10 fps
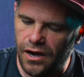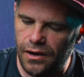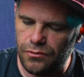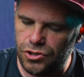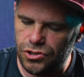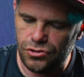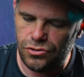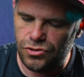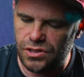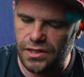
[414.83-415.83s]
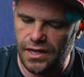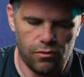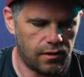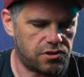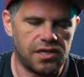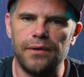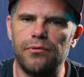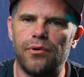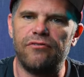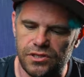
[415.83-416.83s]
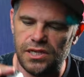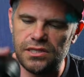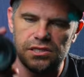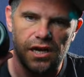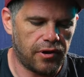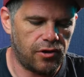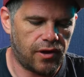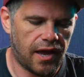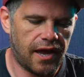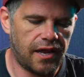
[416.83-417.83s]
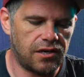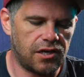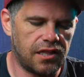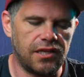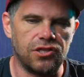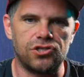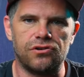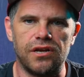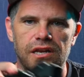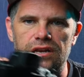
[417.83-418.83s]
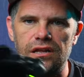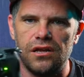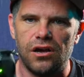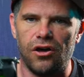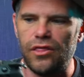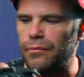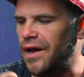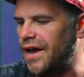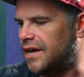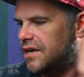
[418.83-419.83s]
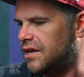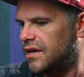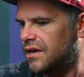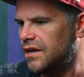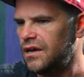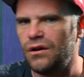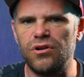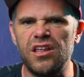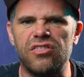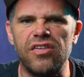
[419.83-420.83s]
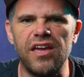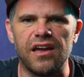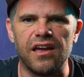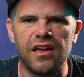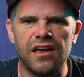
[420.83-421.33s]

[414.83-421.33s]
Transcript: I would use the wipe. So keep it away from the sensor, but you can clean the screen on the back. What do you think?